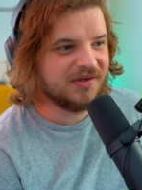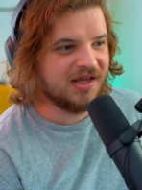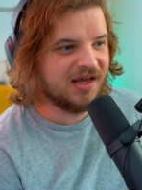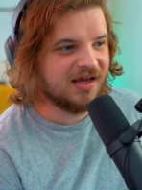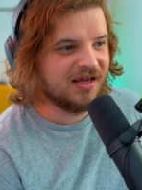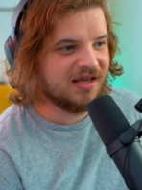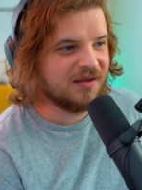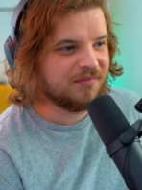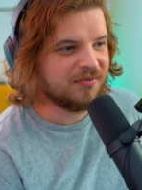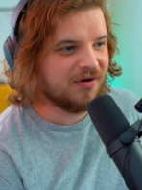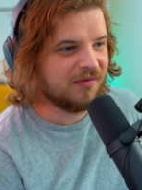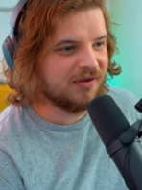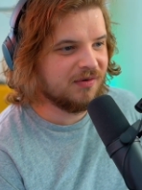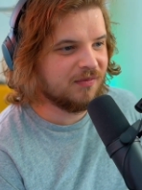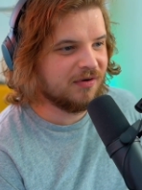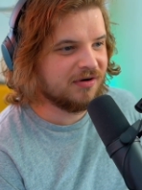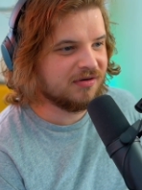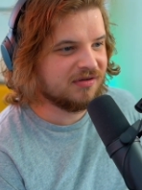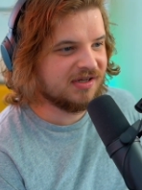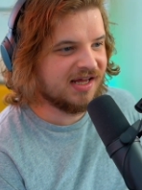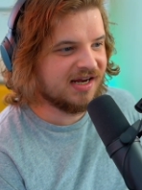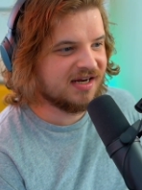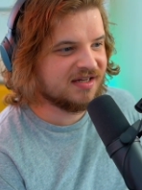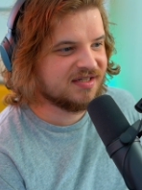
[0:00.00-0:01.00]
Yeah, it probably
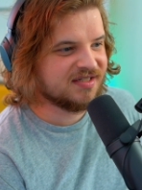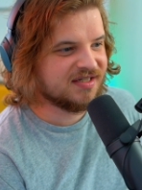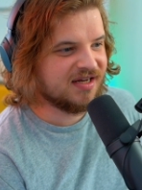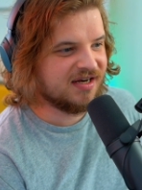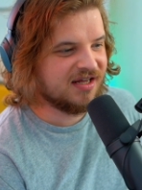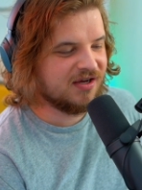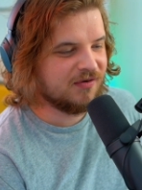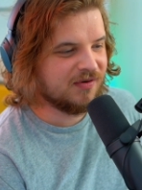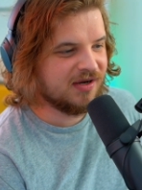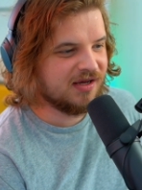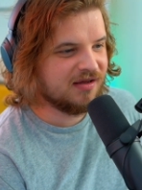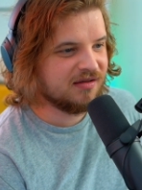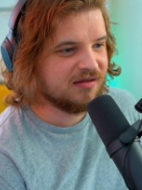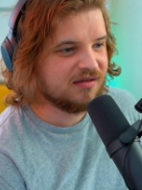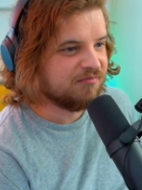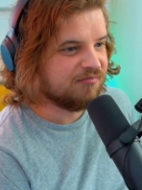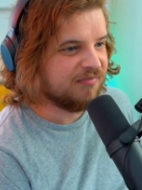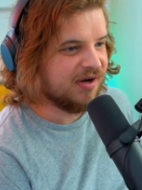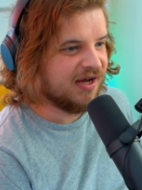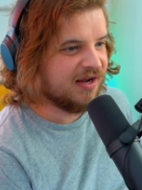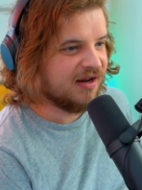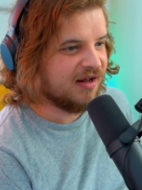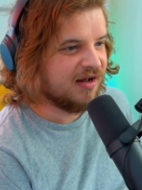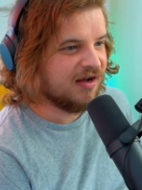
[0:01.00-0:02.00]
won't let us anyway,
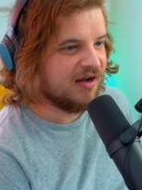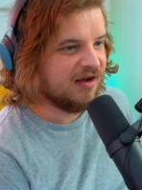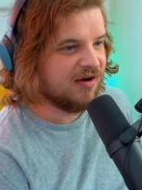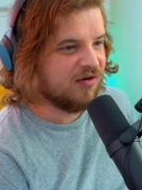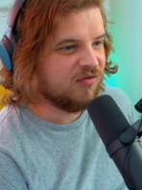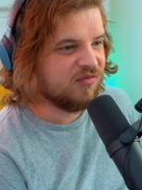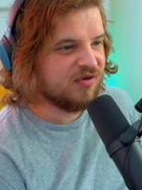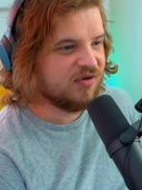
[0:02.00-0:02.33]
but uh,